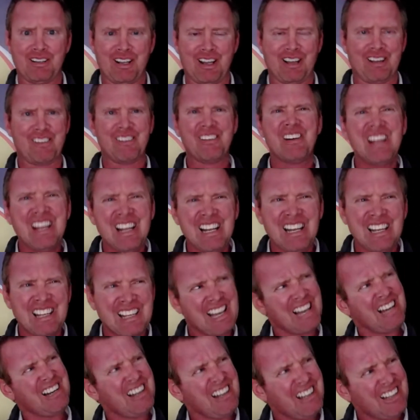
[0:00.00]
Like, really,
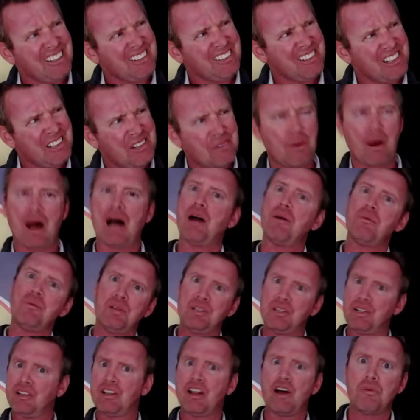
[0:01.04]
can I do it? Or how
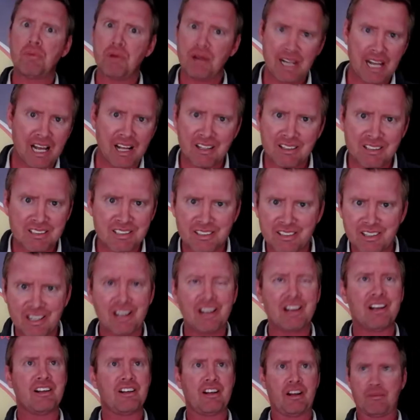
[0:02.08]
would nobody else,
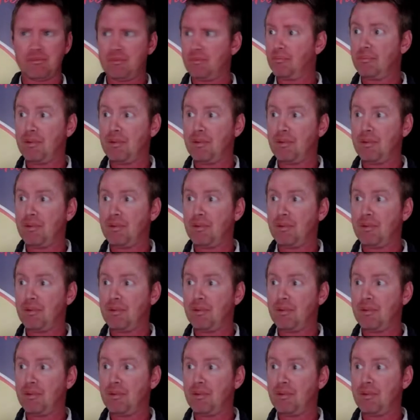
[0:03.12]
I'm